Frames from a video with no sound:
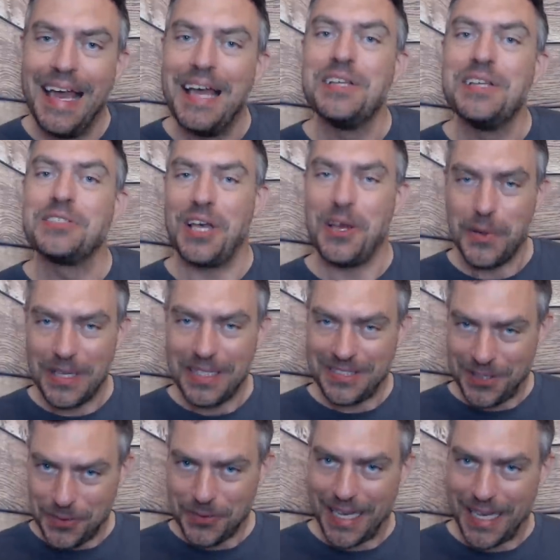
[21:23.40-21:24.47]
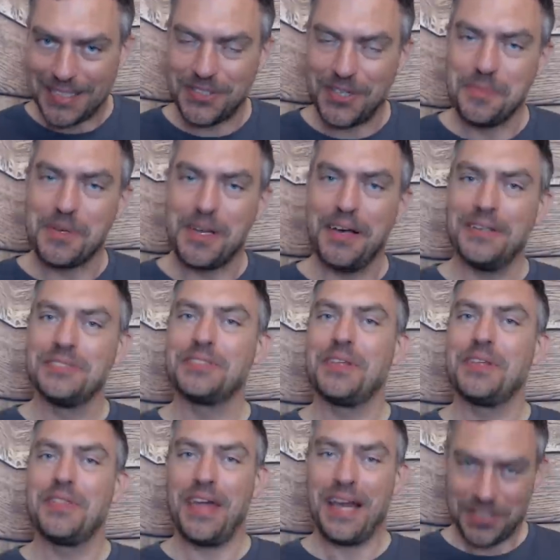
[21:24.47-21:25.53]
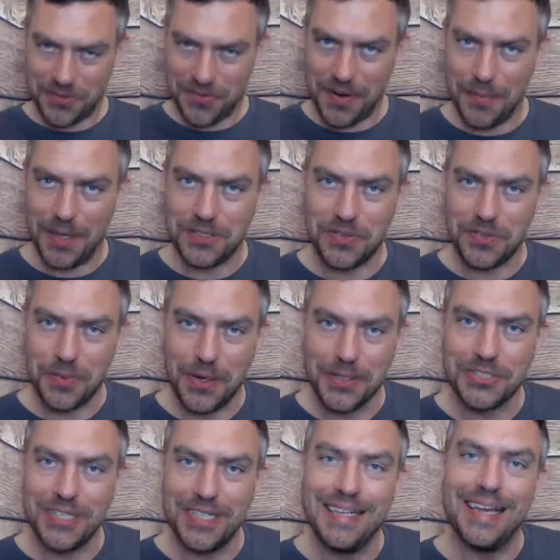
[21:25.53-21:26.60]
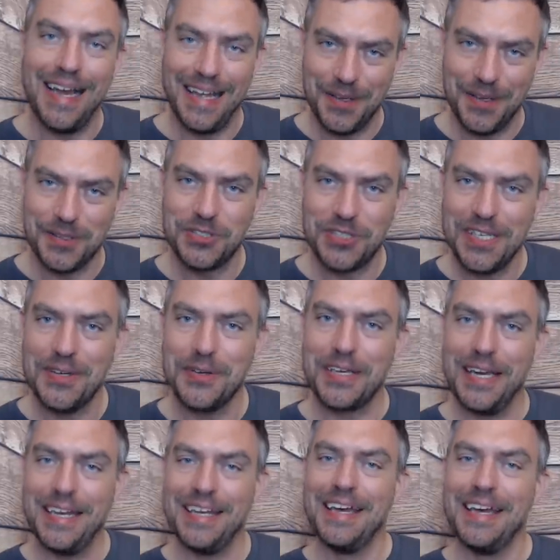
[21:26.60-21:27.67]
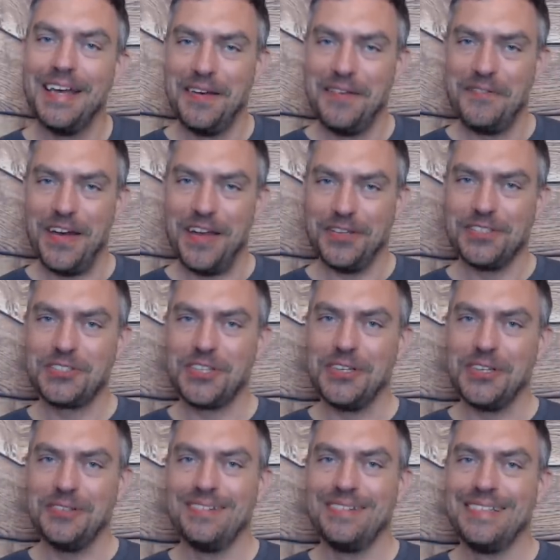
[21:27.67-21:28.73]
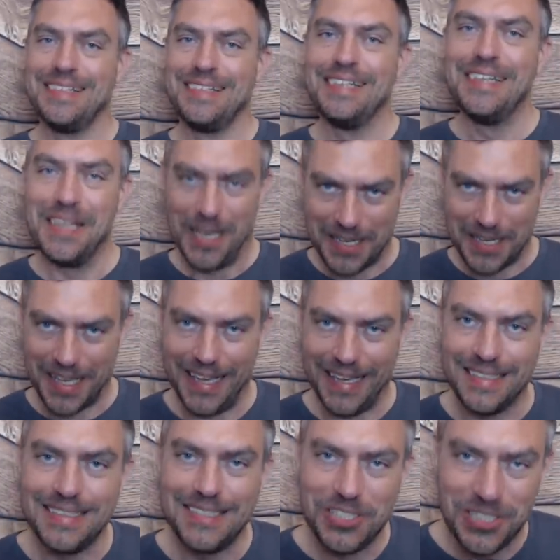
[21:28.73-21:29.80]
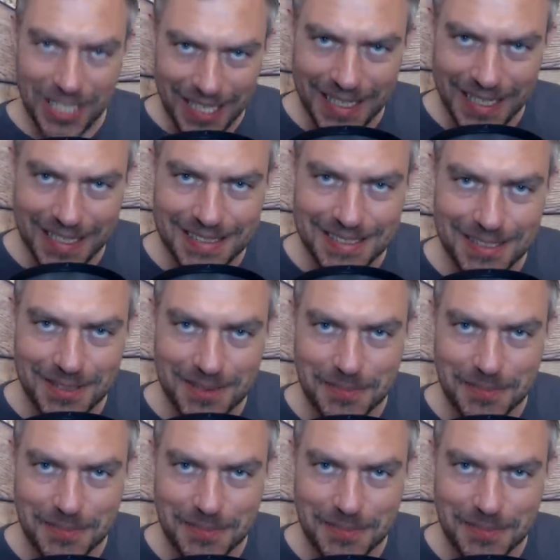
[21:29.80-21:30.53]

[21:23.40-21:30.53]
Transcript: So until next time, guys, thanks very much for watching, and I'll see you again very soon. Okay, cheers.